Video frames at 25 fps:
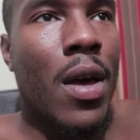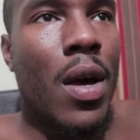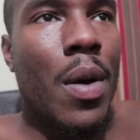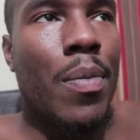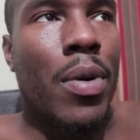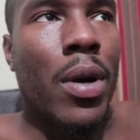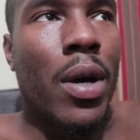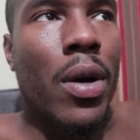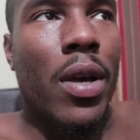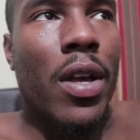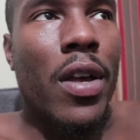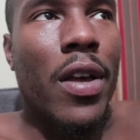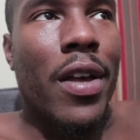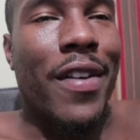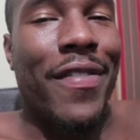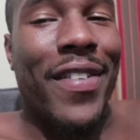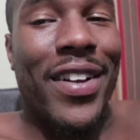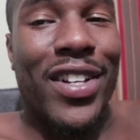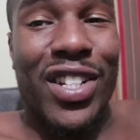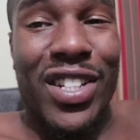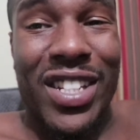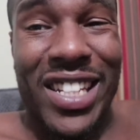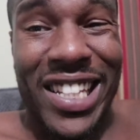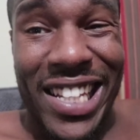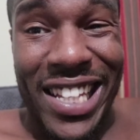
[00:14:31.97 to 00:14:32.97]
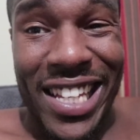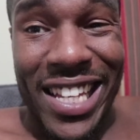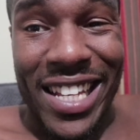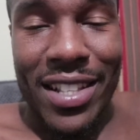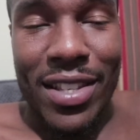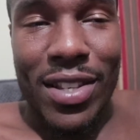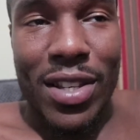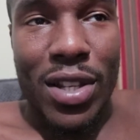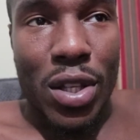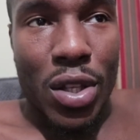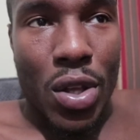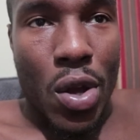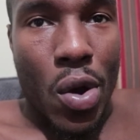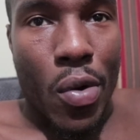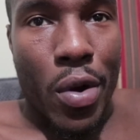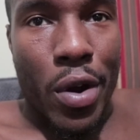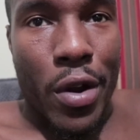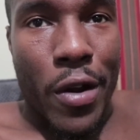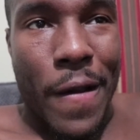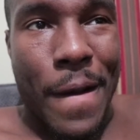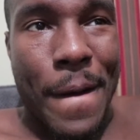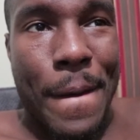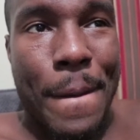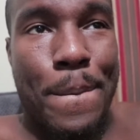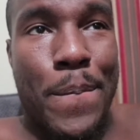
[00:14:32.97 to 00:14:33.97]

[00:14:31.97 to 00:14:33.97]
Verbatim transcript: But if I just eat slower,